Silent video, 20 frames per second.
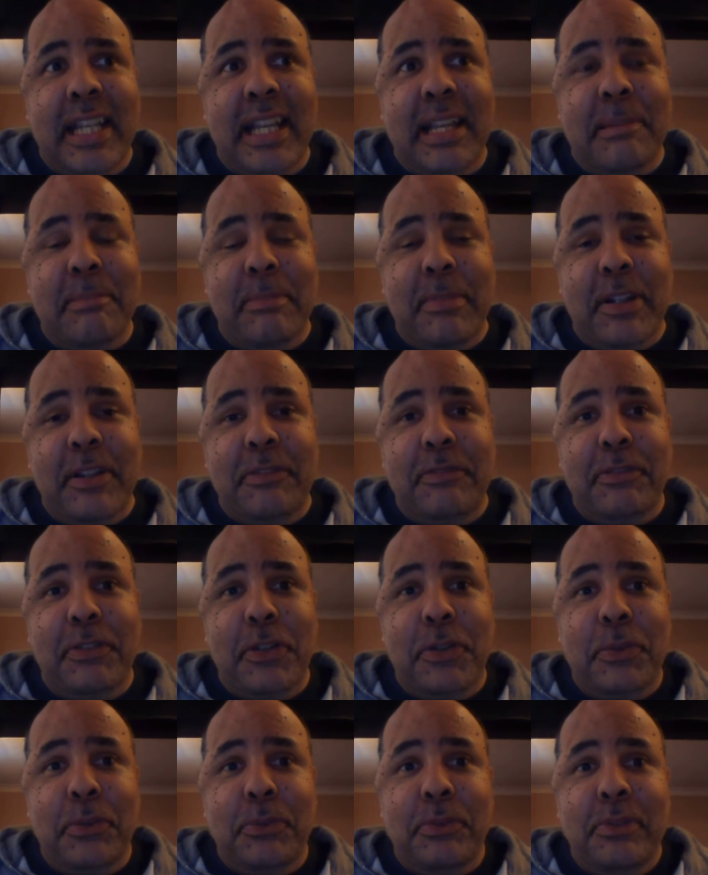and my
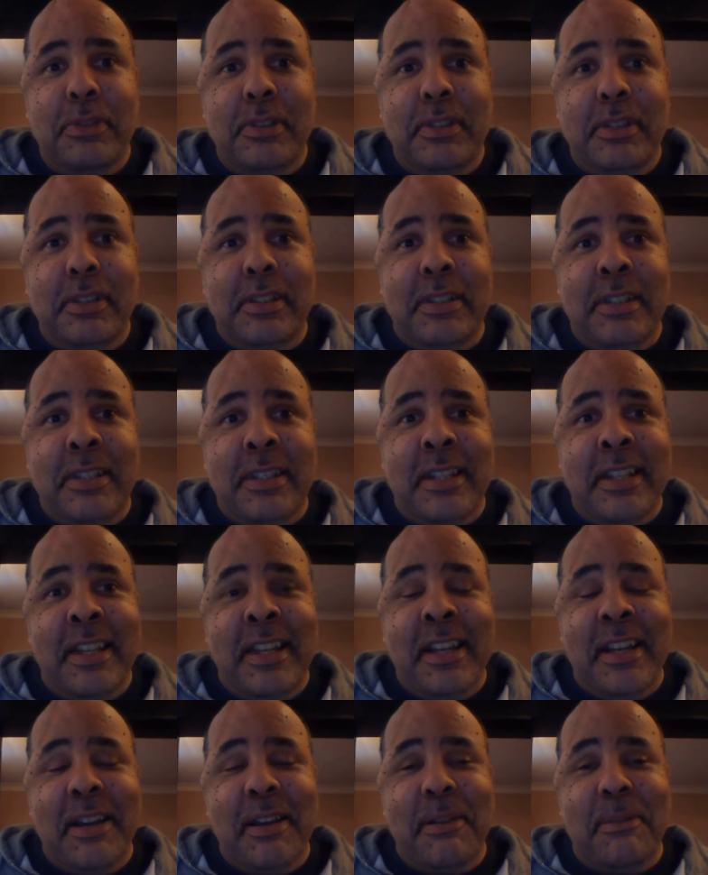phone
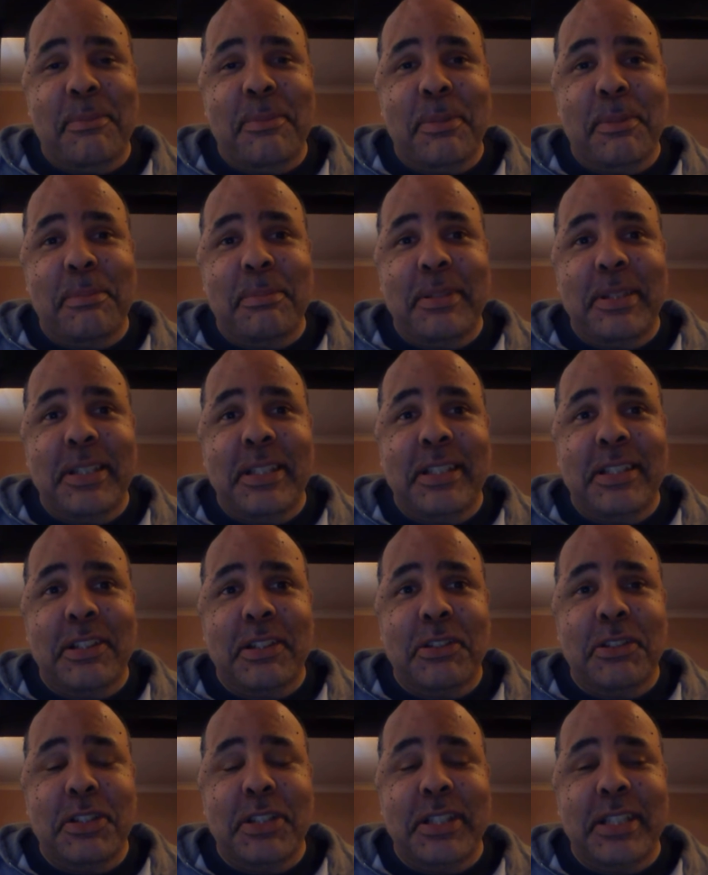are probably the
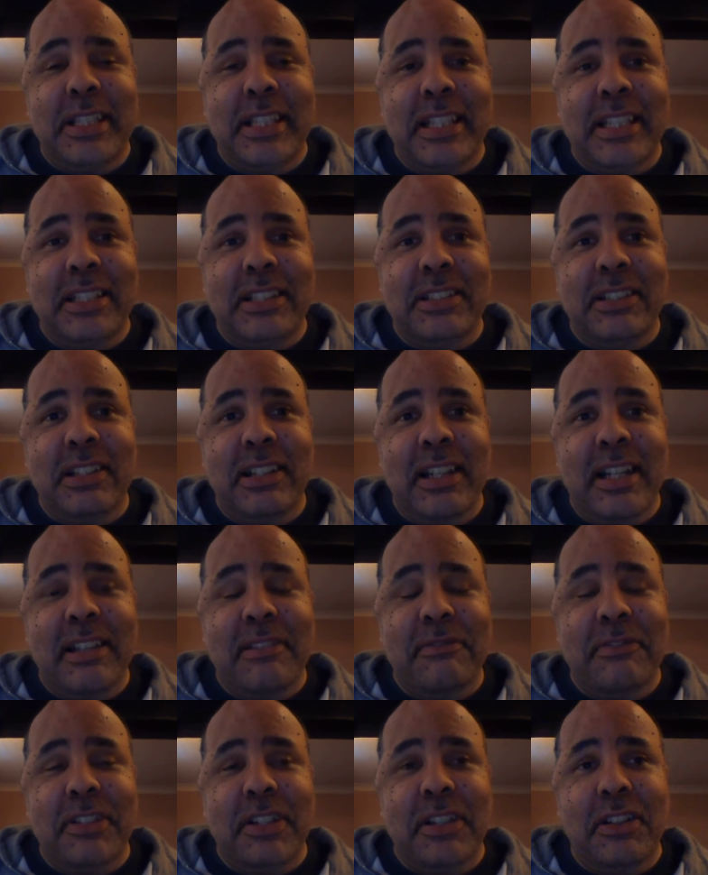only things that I
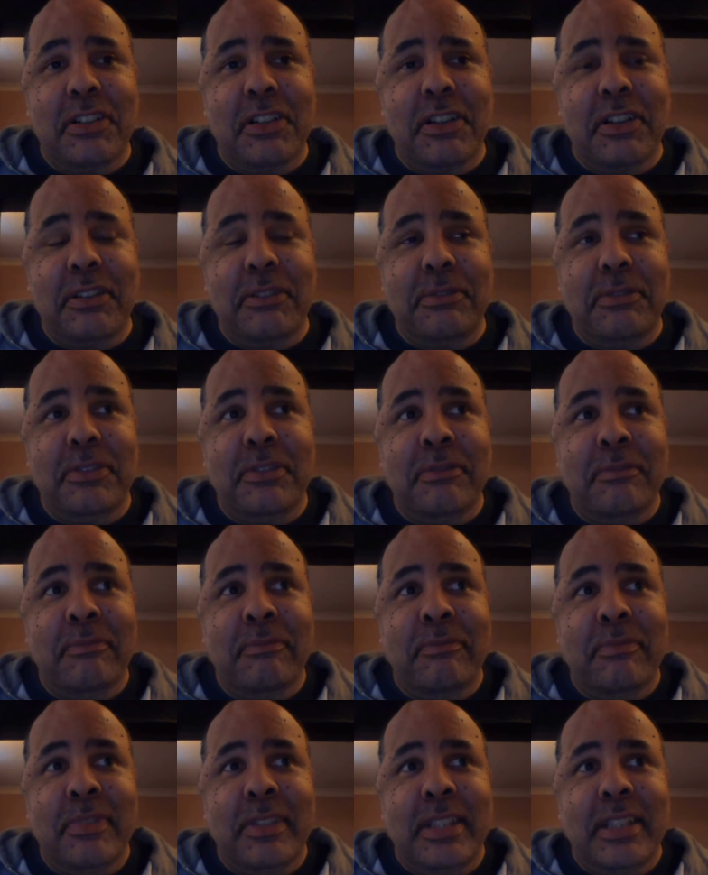have in life
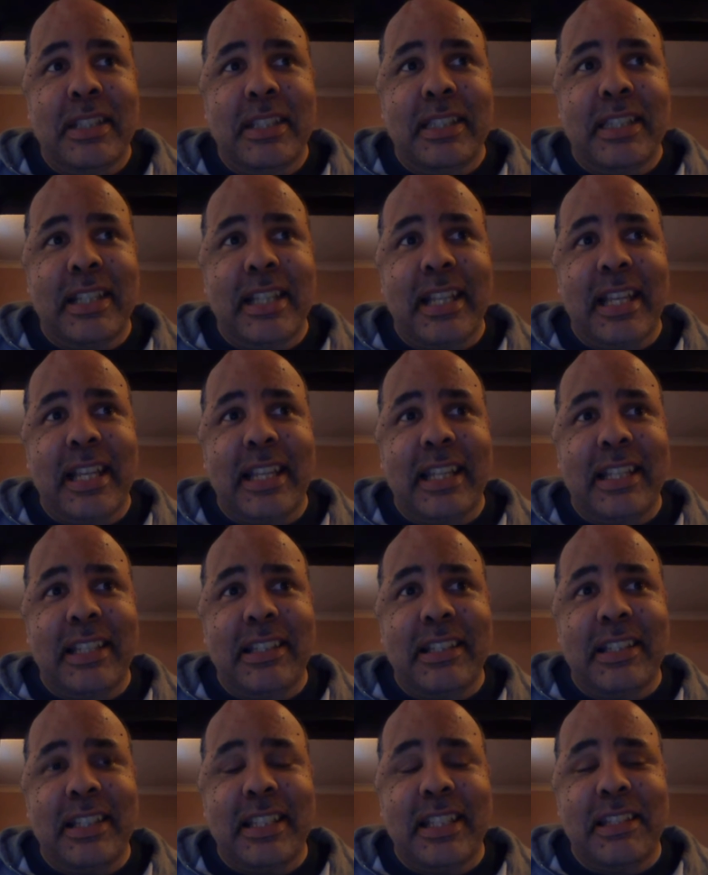
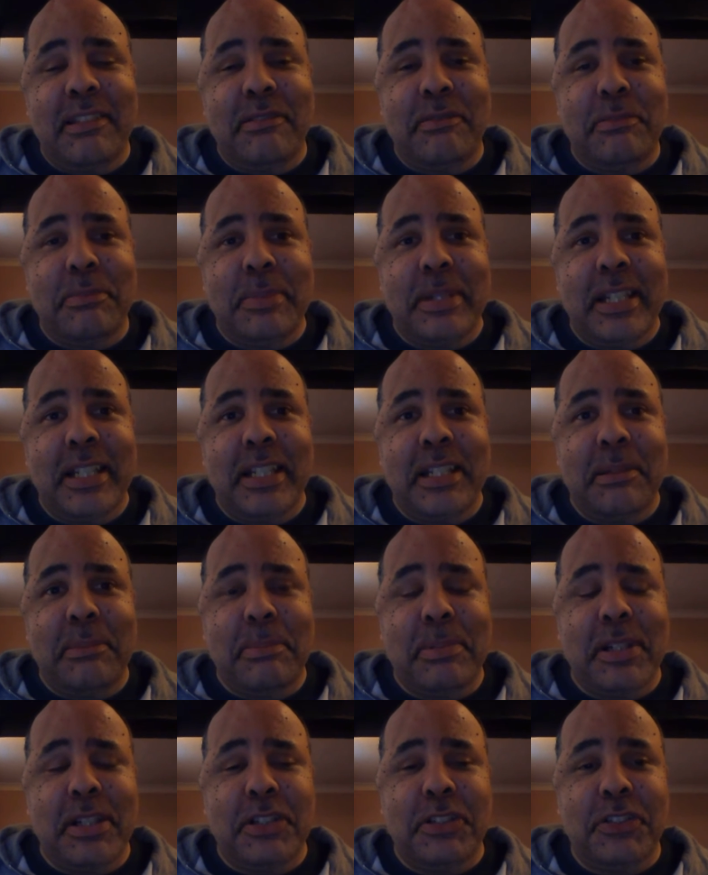that give me any
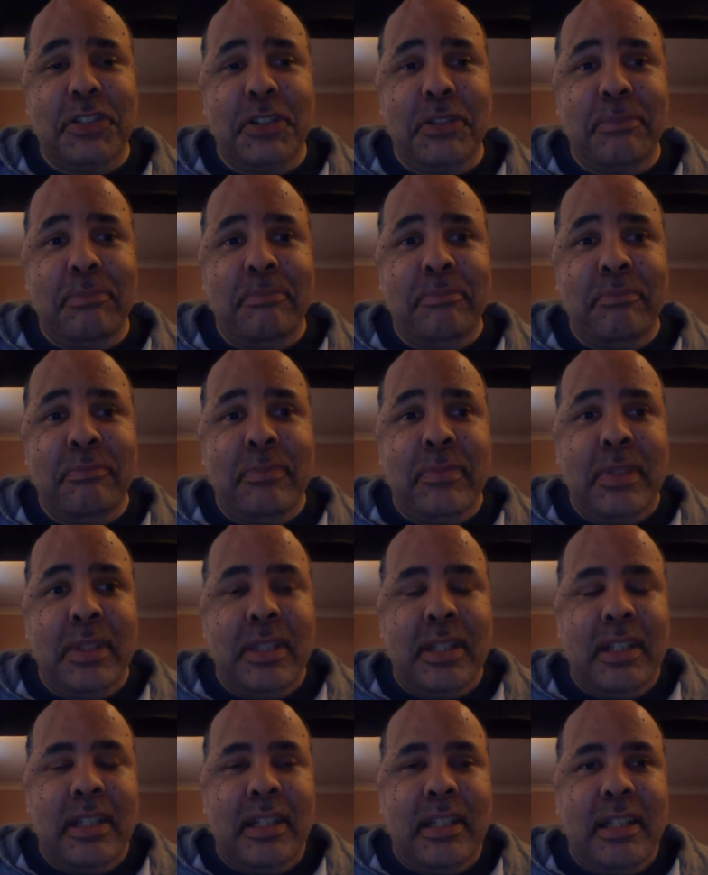pleasure.
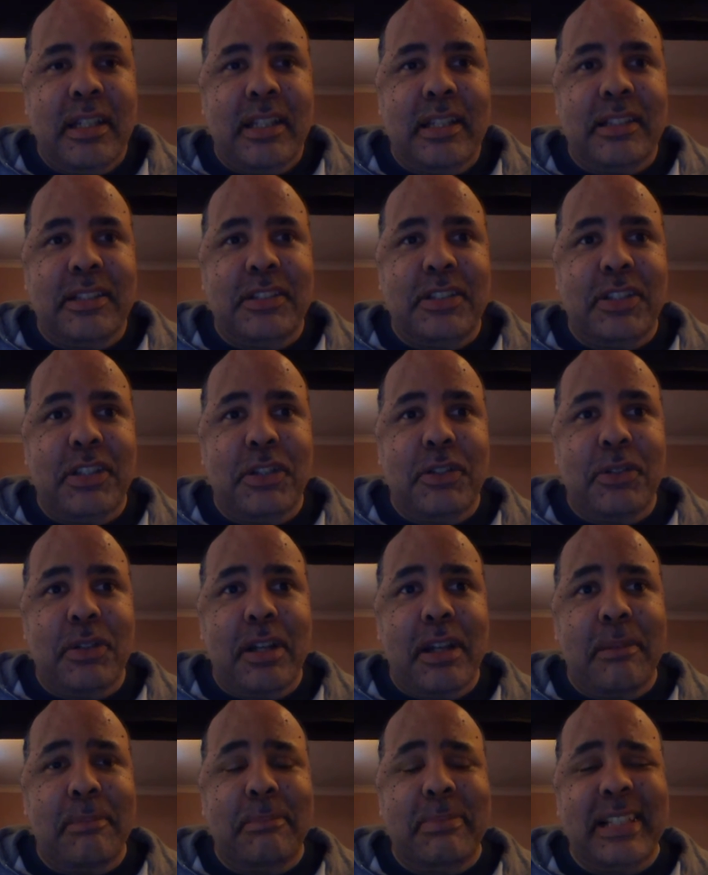And
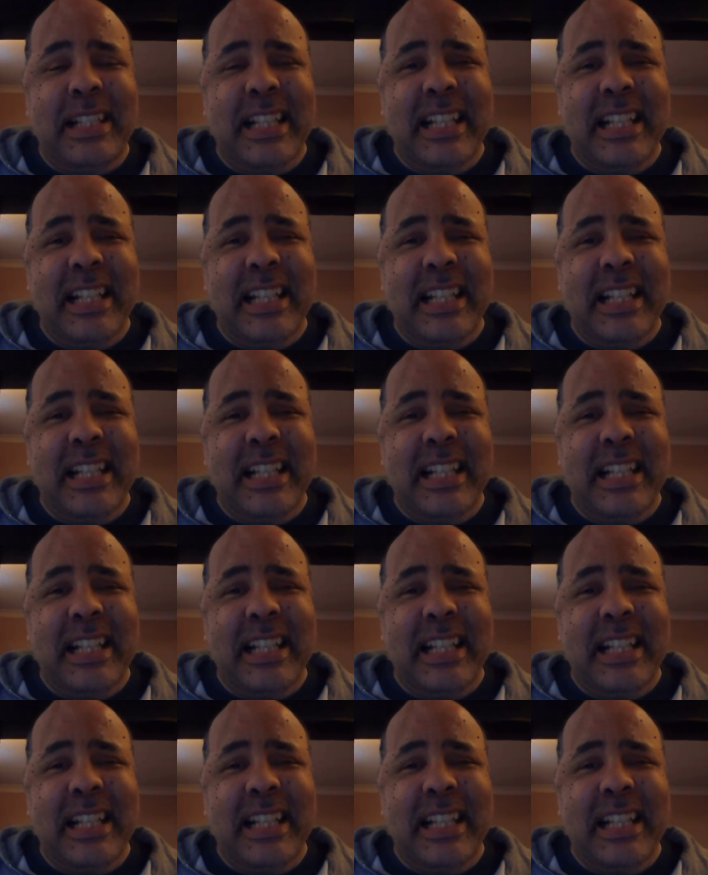so I'm